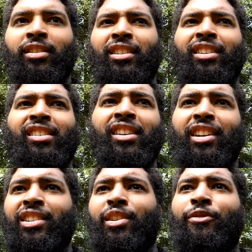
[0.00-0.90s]
a
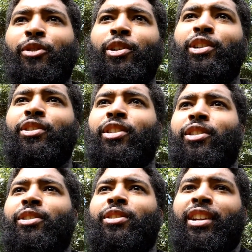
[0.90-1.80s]
6 and a
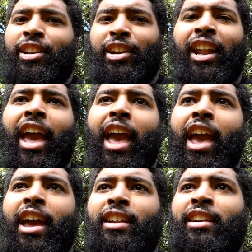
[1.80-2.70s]
4-year-old and their
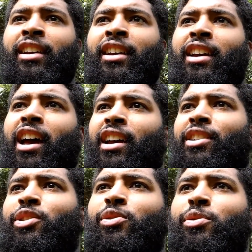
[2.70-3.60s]
dad. I
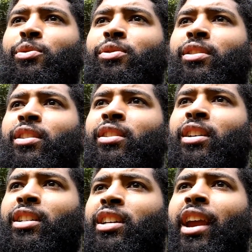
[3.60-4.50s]
used
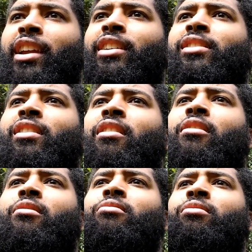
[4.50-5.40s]
a
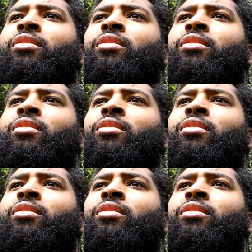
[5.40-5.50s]
chainsaw,